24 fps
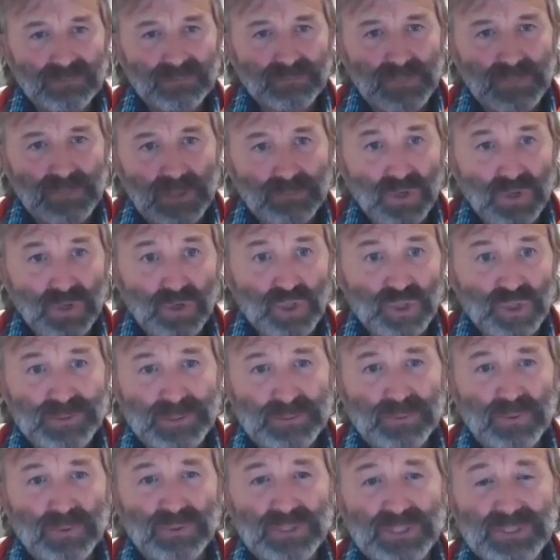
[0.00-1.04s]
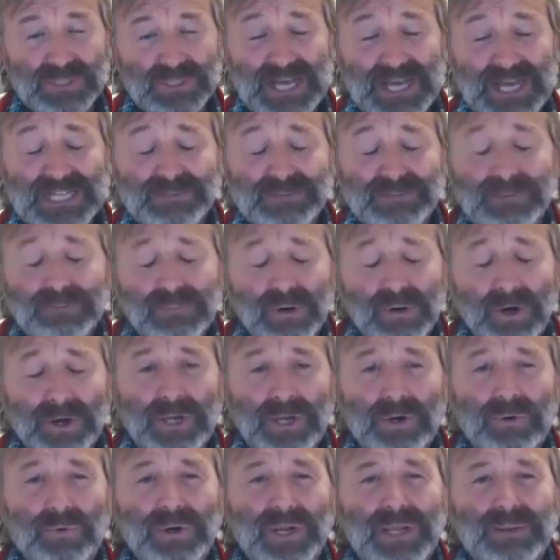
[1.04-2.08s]
approach people, it sounds a bit
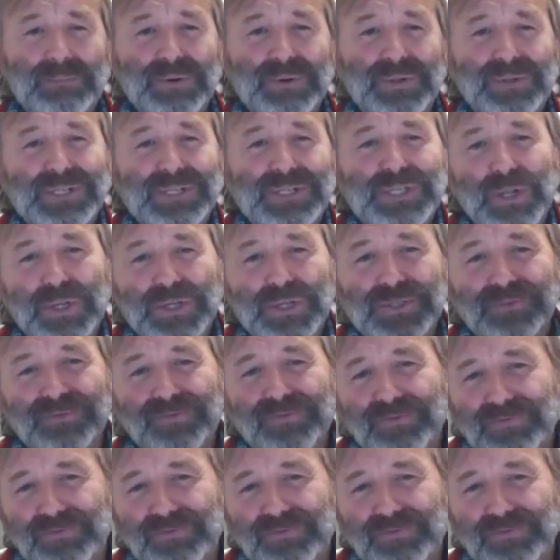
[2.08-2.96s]
binary, but there's lots of